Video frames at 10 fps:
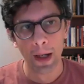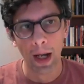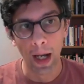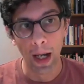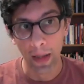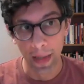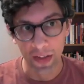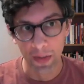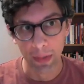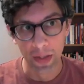And that's
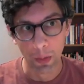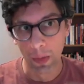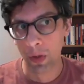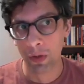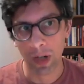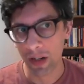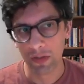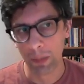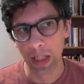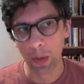something that we're all very
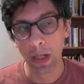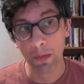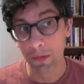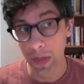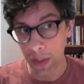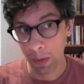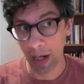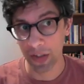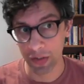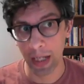familiar with. The
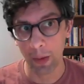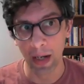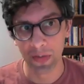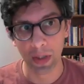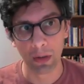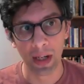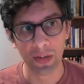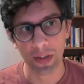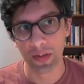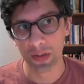US now has the
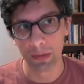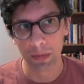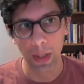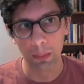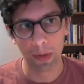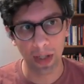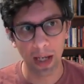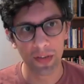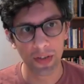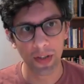greatest number of
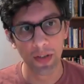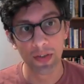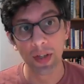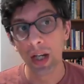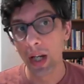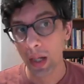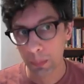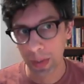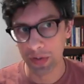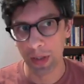cases.
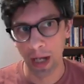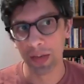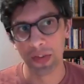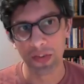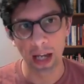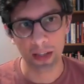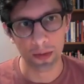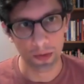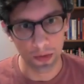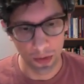Britain has the
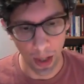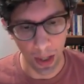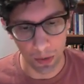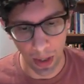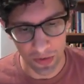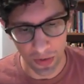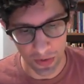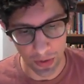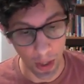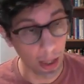second
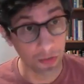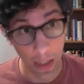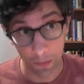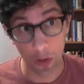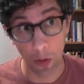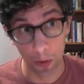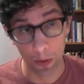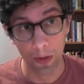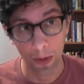greatest death toll